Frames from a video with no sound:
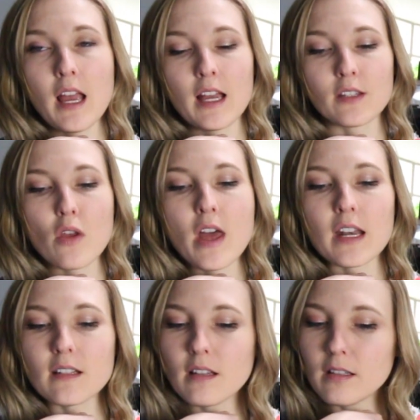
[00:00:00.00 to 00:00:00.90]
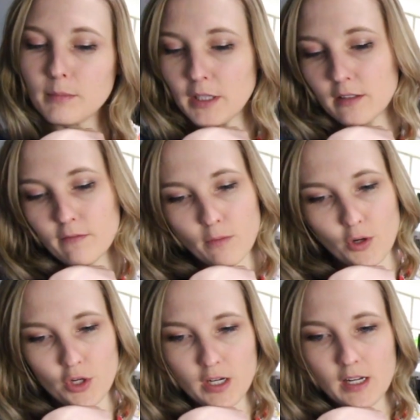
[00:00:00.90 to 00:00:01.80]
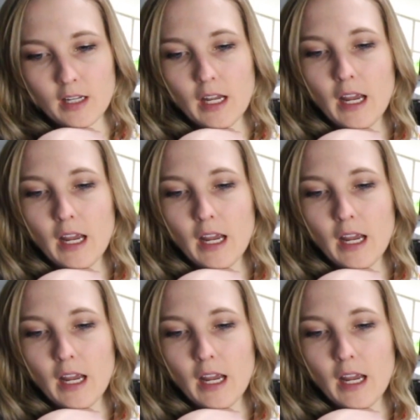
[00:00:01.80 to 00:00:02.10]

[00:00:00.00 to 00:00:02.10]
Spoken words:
And so that is a little bit unfortunate,